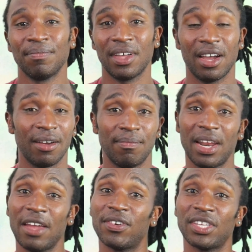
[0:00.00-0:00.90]

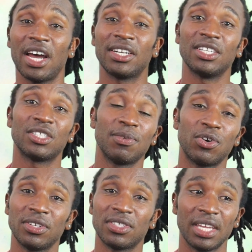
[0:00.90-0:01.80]
life as an artist,
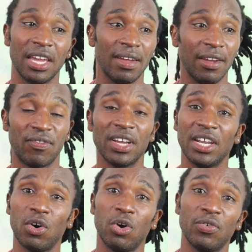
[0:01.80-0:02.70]
because I
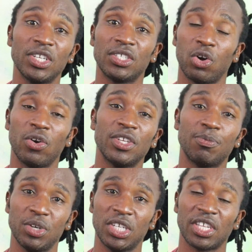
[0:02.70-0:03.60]
feel all
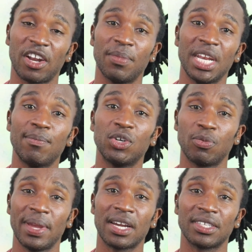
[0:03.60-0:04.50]
these bridges that I've been able
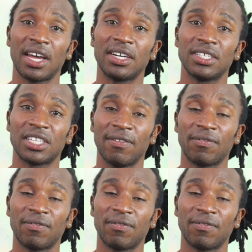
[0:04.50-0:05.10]
to make as an artist,